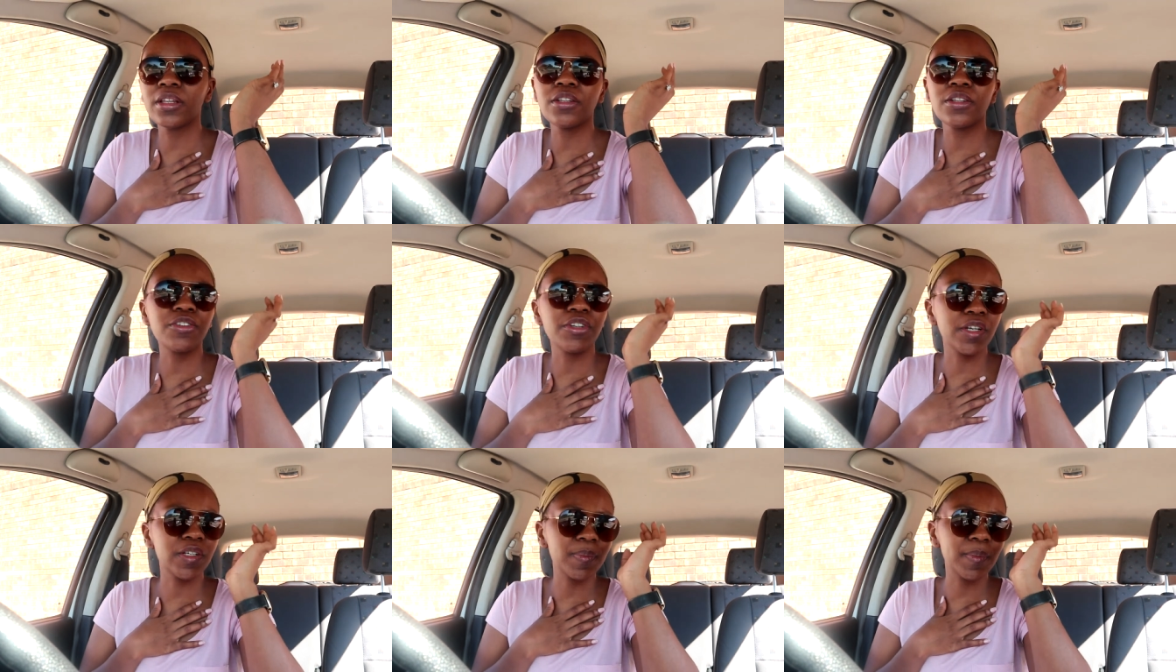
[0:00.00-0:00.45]
the
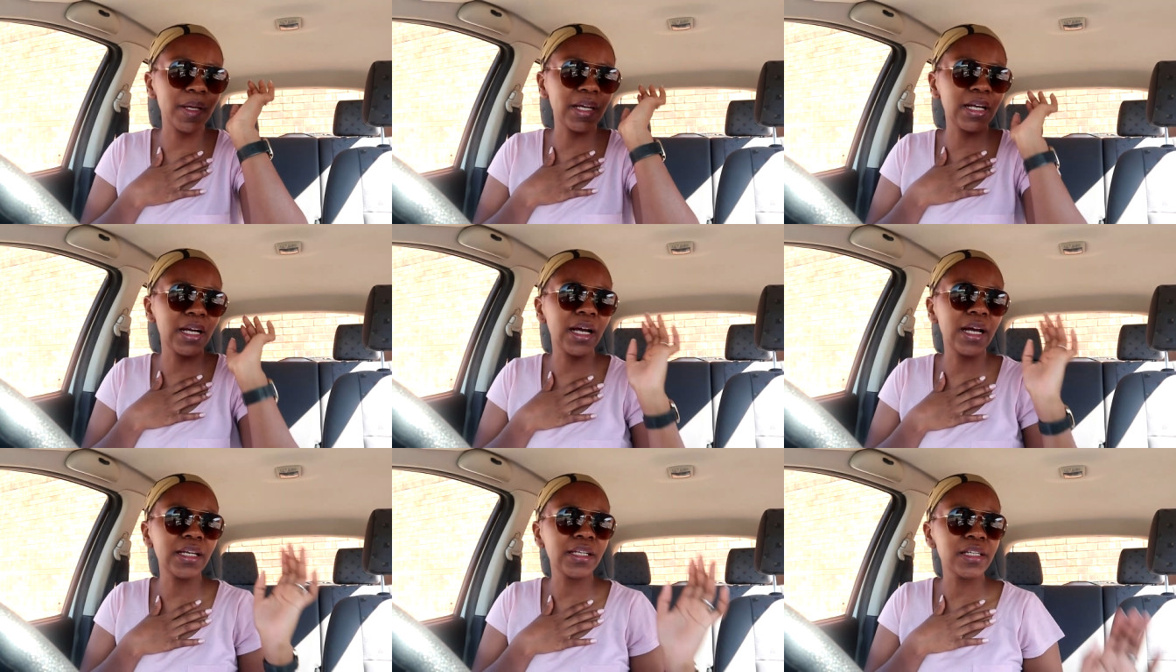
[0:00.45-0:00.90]

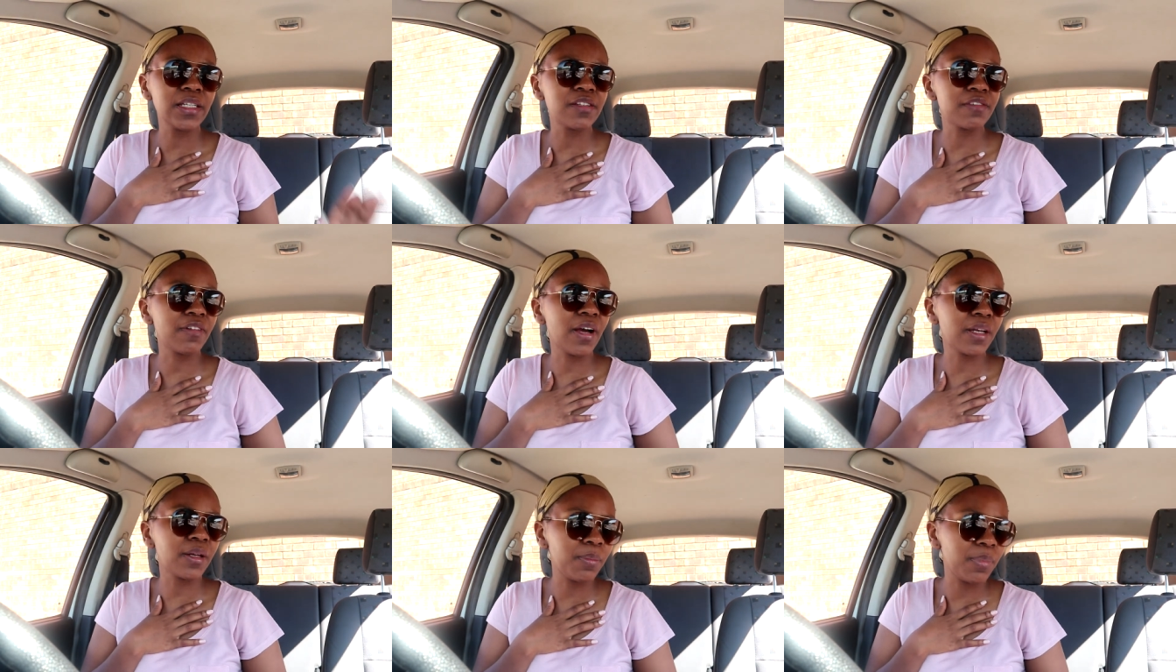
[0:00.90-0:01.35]
dressmaker I need to
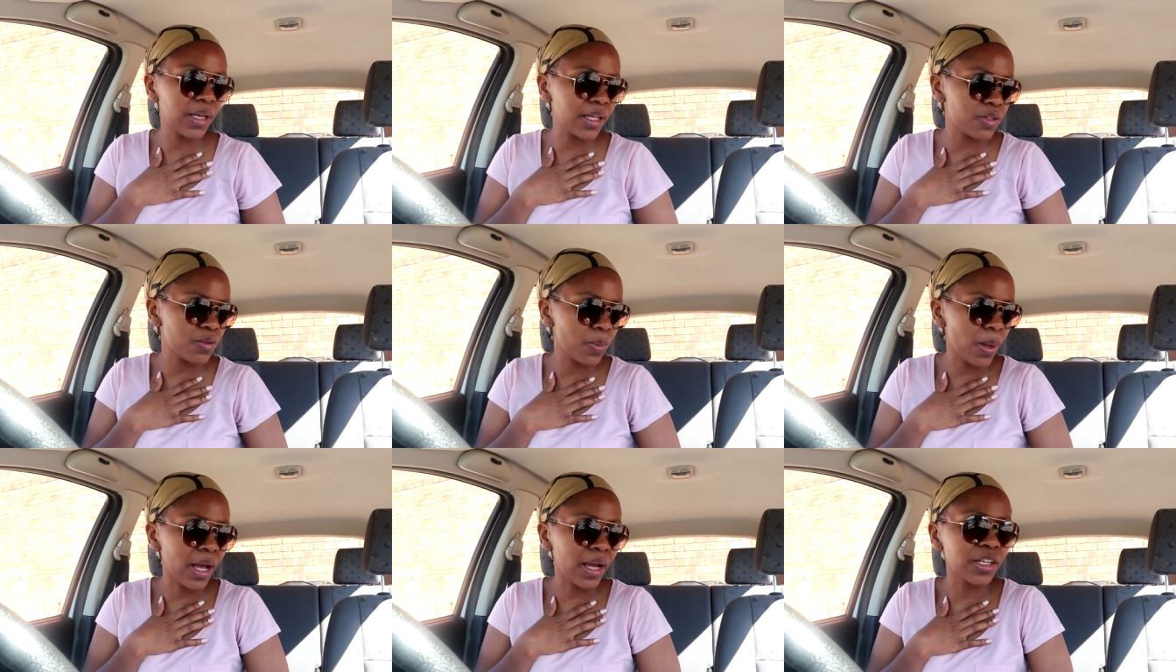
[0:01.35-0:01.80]
find a
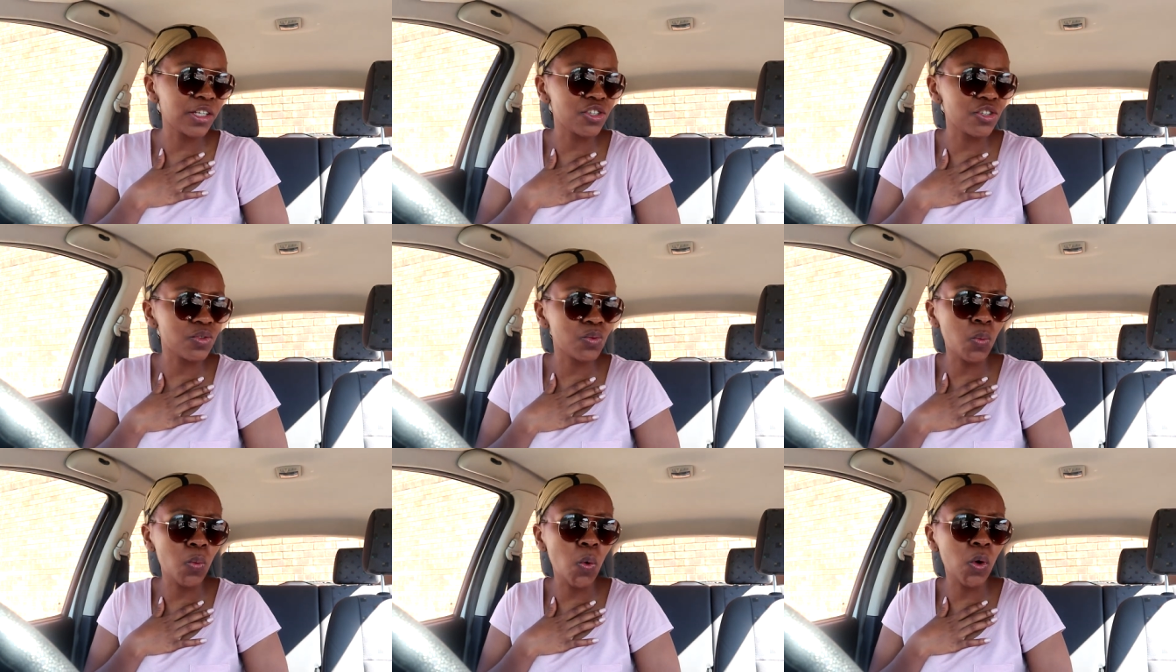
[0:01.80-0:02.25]
place where I can
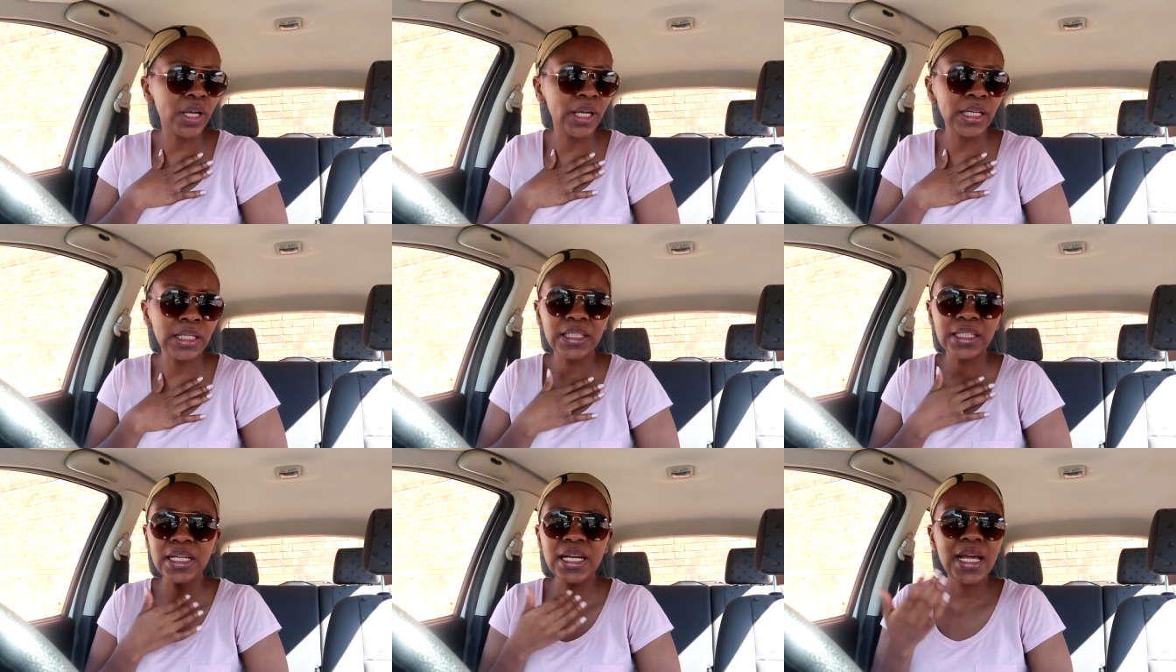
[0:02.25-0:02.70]
just walk
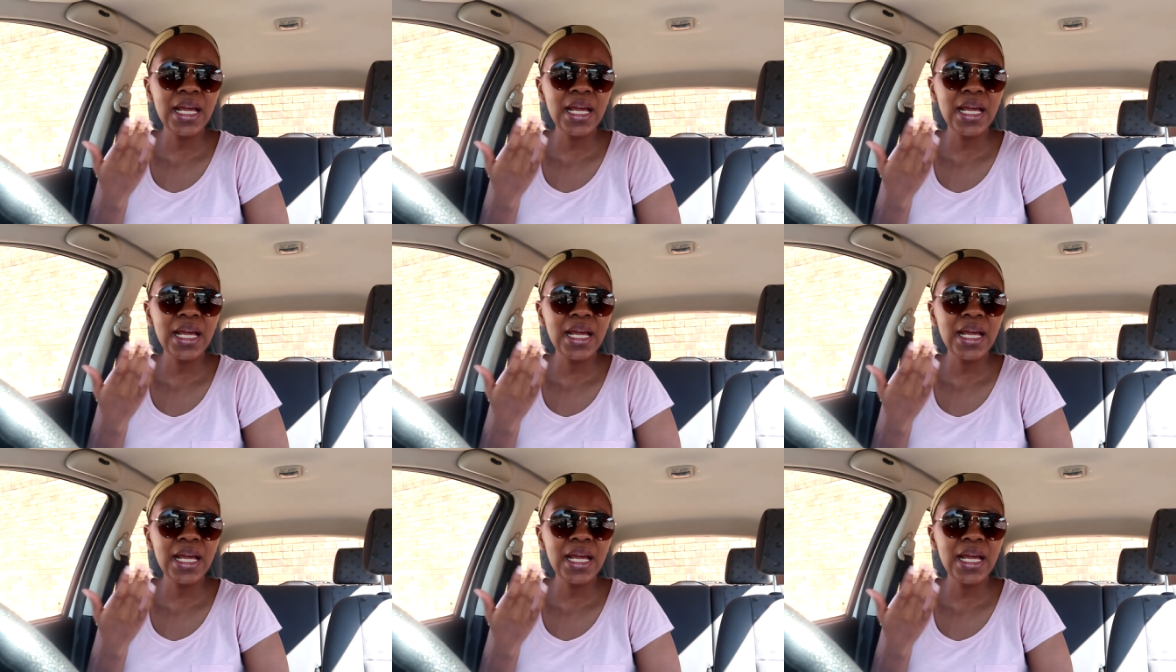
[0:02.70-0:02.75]
in